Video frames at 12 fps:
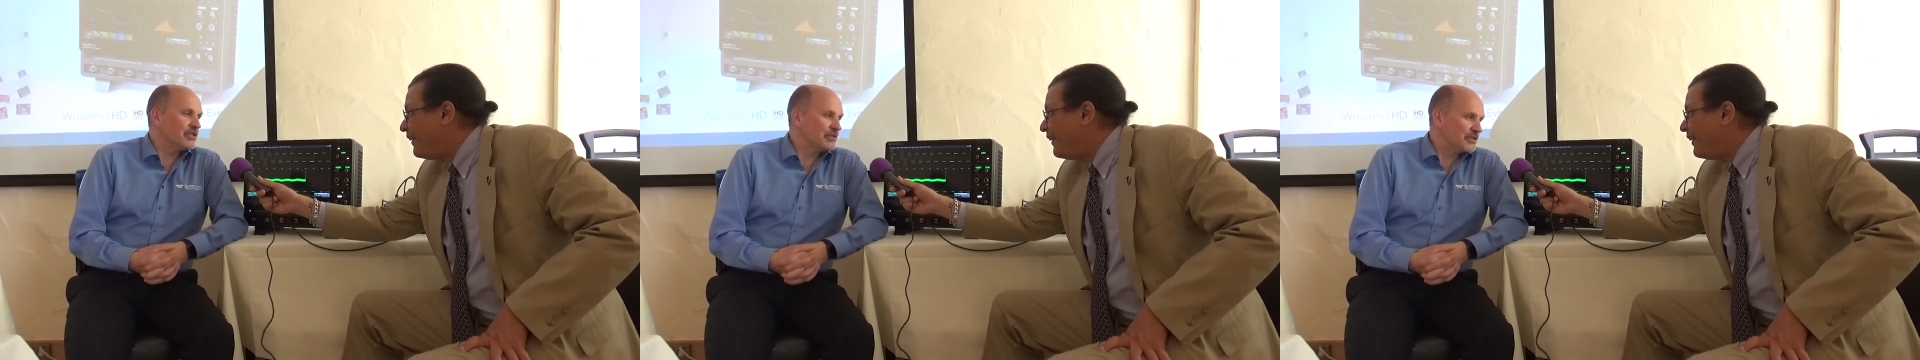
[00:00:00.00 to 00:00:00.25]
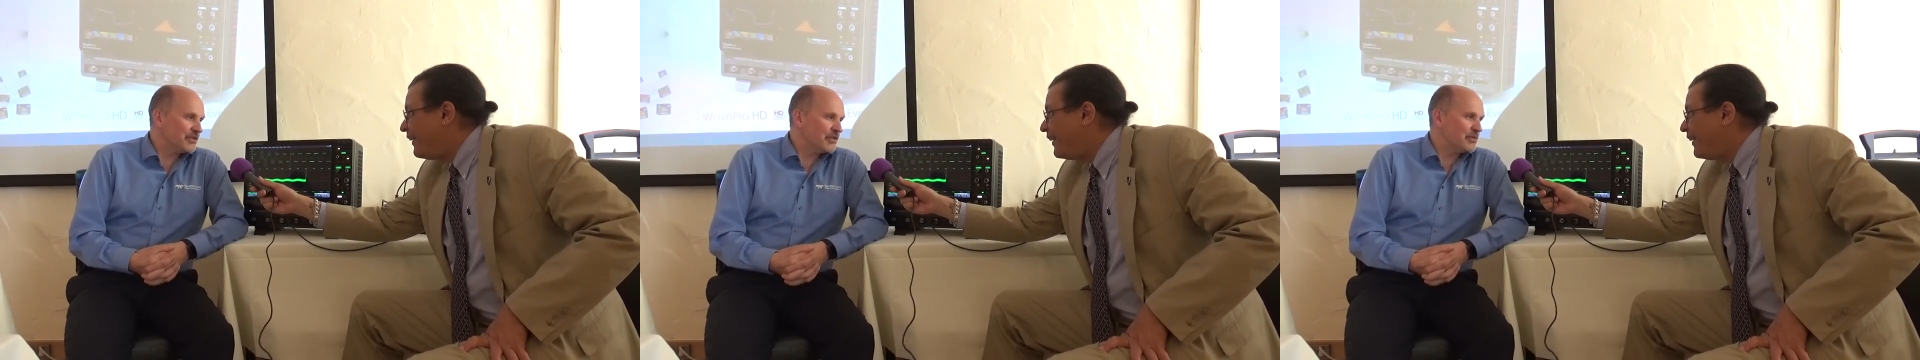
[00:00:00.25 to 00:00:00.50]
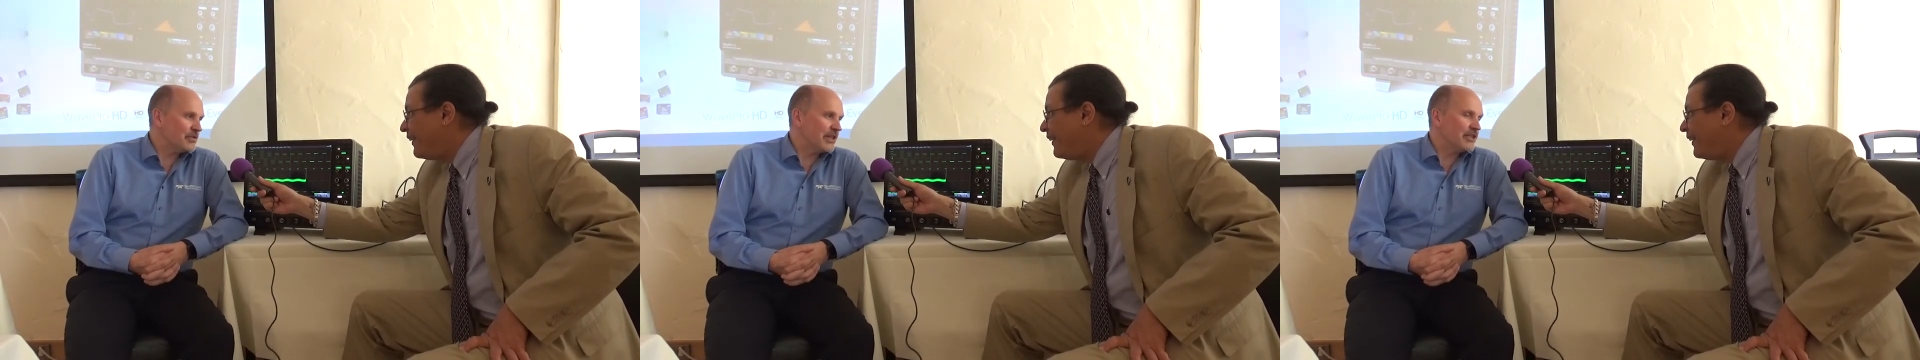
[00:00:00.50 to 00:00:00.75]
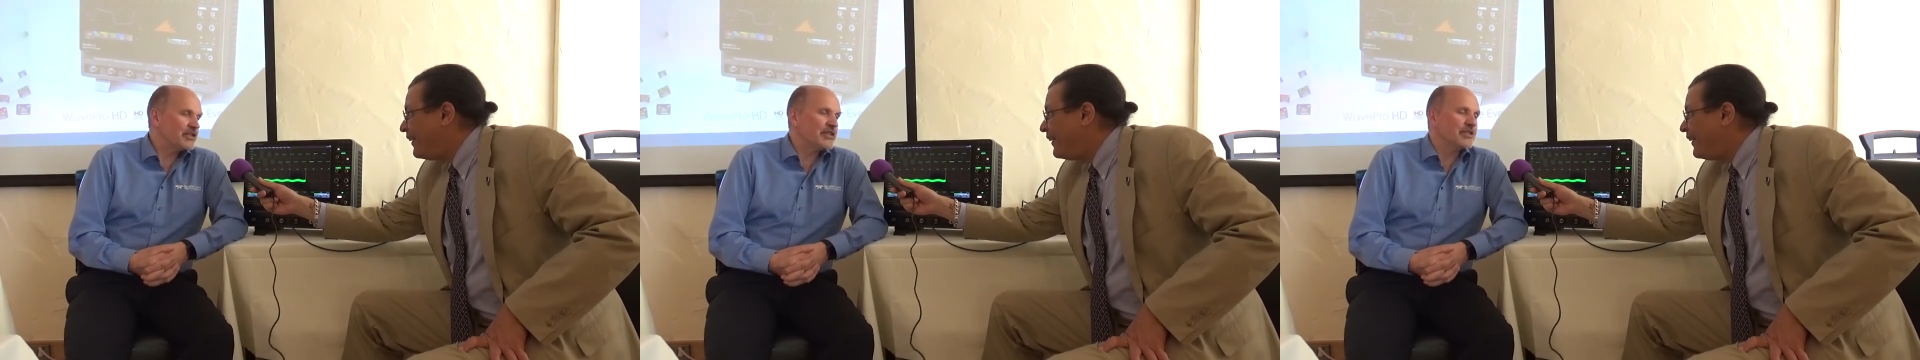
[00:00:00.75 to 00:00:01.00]
Speaker 1: of the new
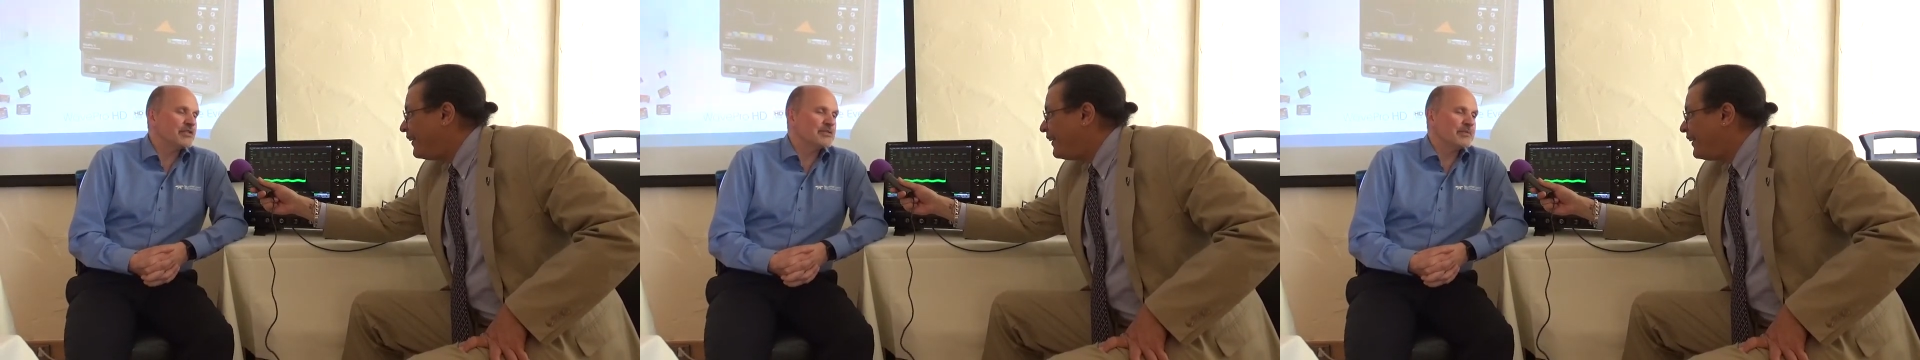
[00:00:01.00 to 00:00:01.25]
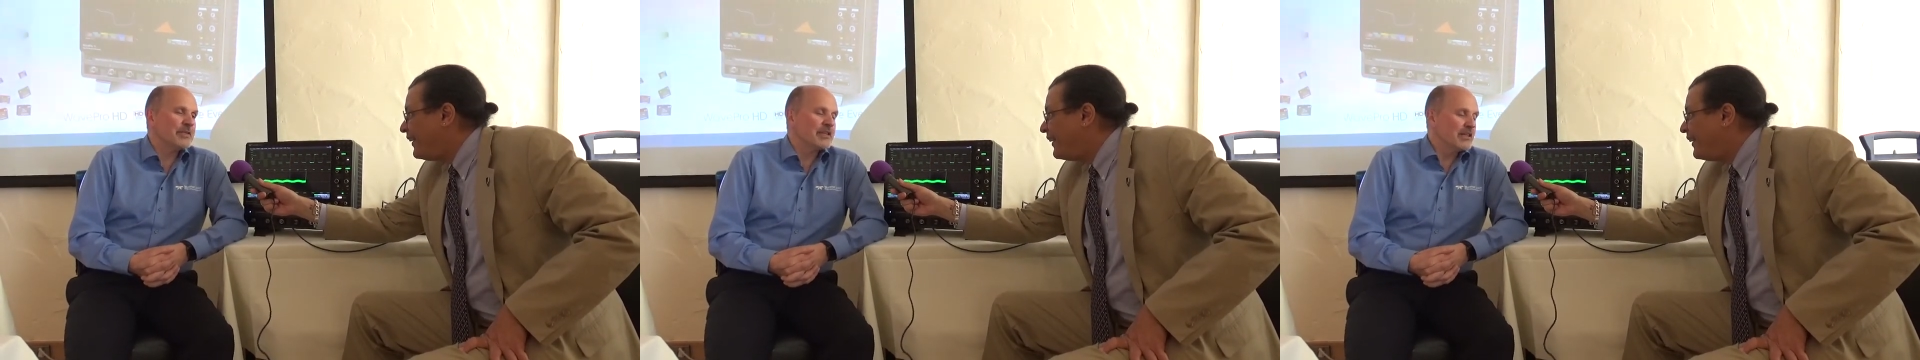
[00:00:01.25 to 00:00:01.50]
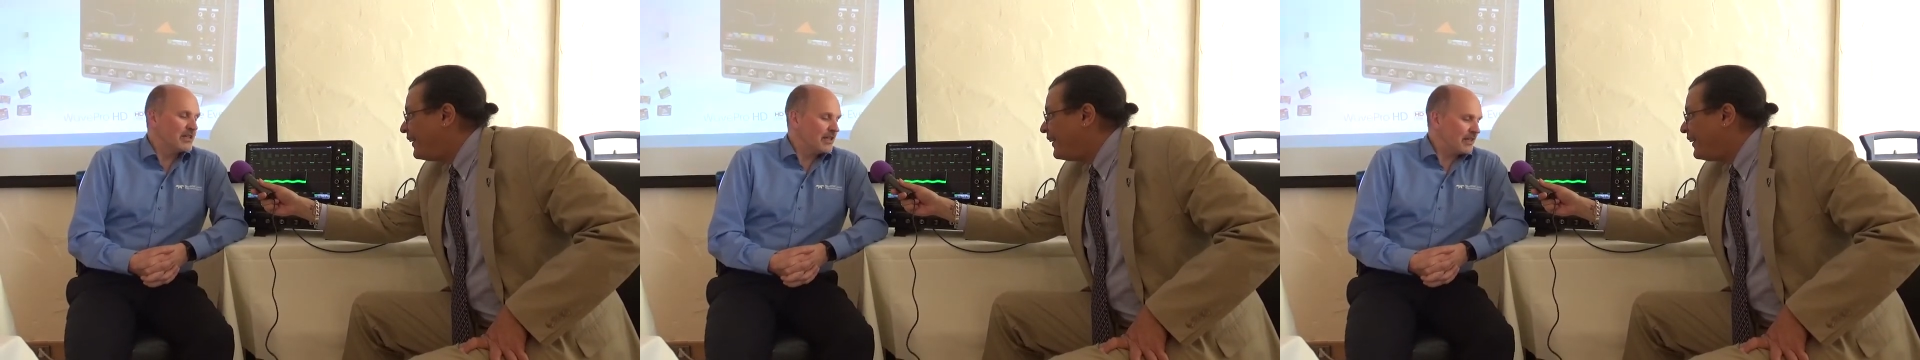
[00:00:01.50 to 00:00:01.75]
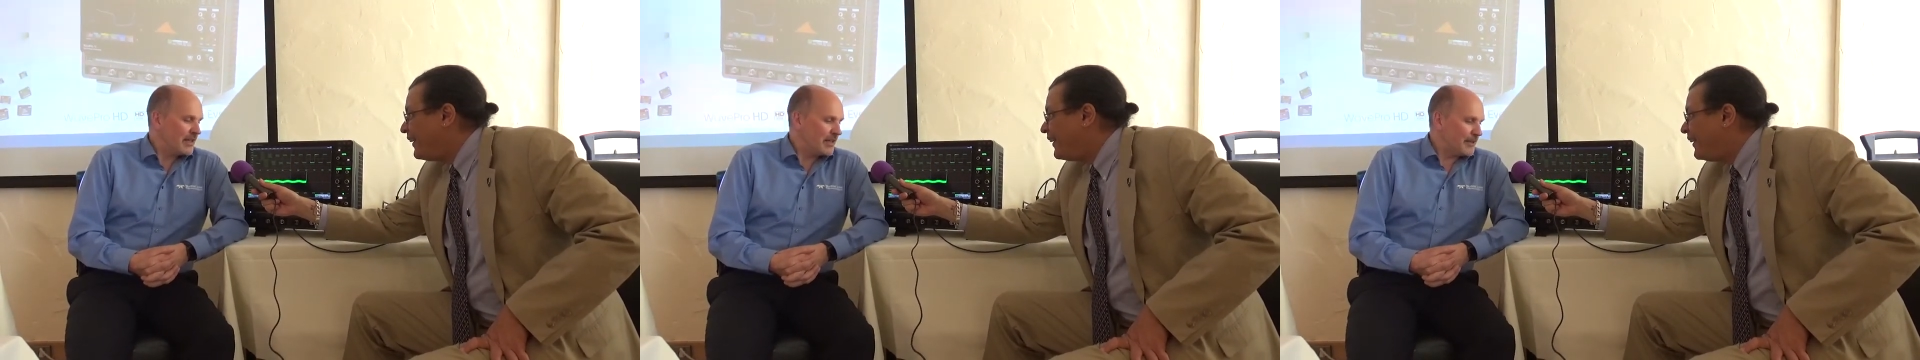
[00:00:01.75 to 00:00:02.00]
HDO
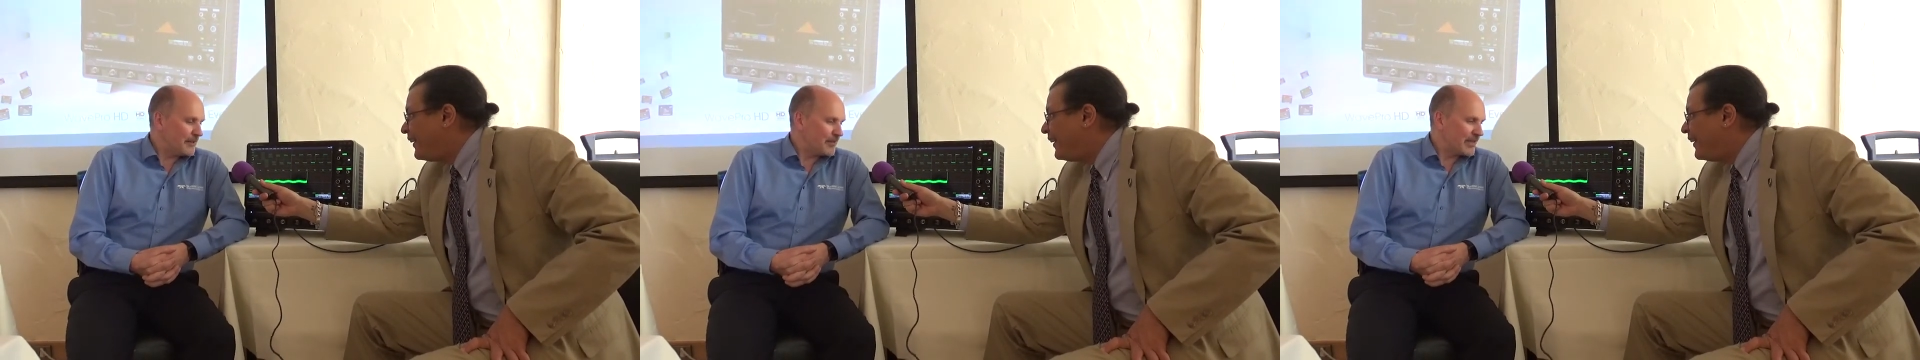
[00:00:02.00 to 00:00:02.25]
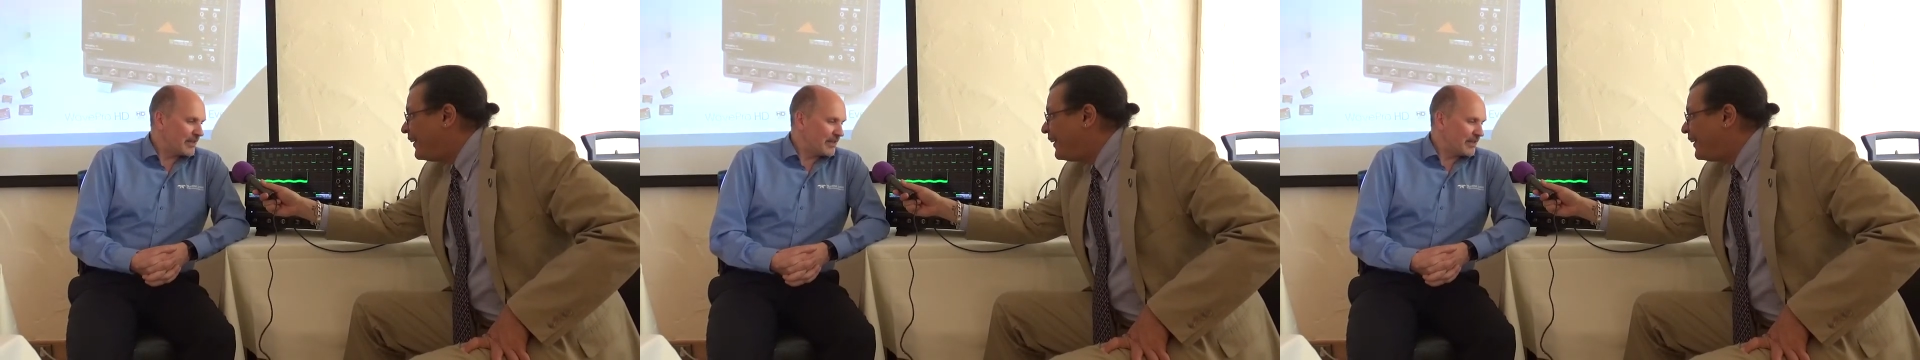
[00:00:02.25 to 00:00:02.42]
um,